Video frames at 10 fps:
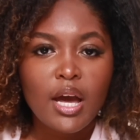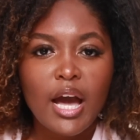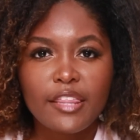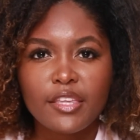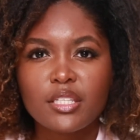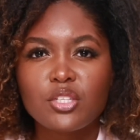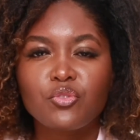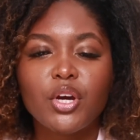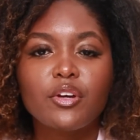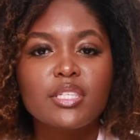I think it's a
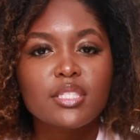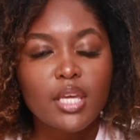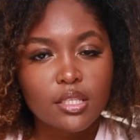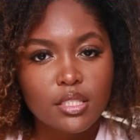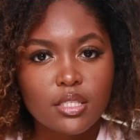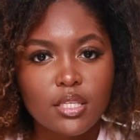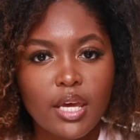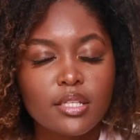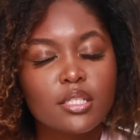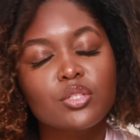very sexy
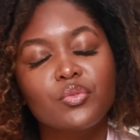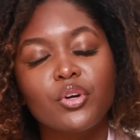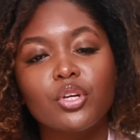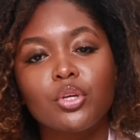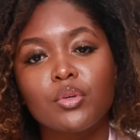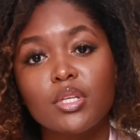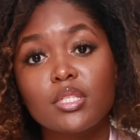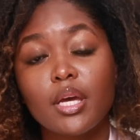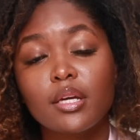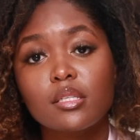scent. It's very
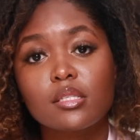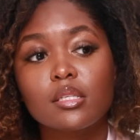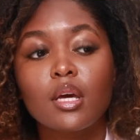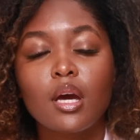unisex.